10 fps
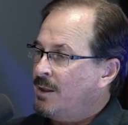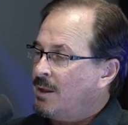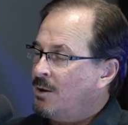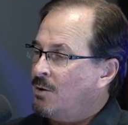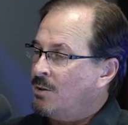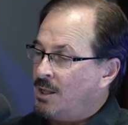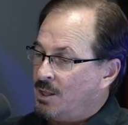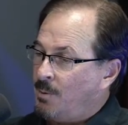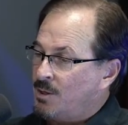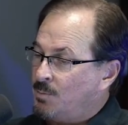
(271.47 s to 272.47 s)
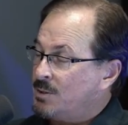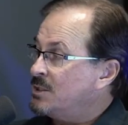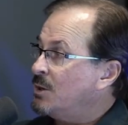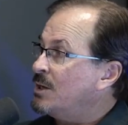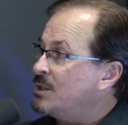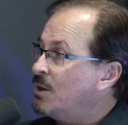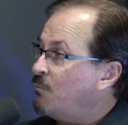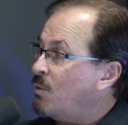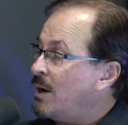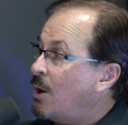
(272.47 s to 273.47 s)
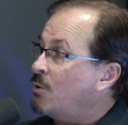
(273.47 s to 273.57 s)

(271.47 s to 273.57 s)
you know, like the Apostle Paul says, there is therefore now